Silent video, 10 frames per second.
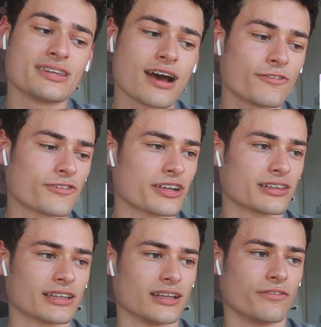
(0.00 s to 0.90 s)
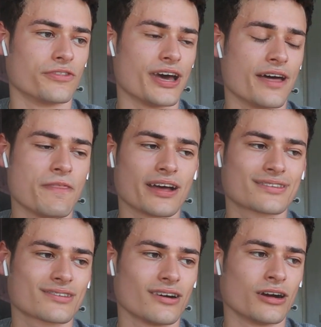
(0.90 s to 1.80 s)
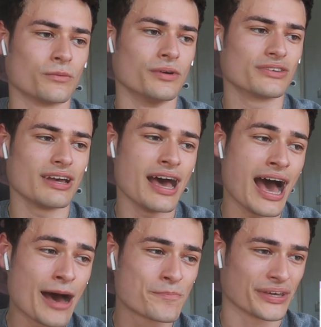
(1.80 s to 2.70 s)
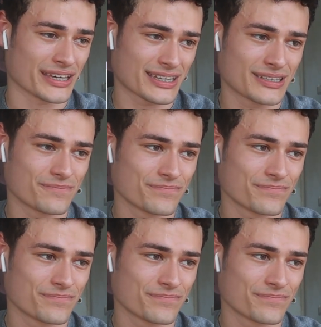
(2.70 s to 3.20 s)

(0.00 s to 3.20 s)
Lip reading: Definitely loved that. That song was epic.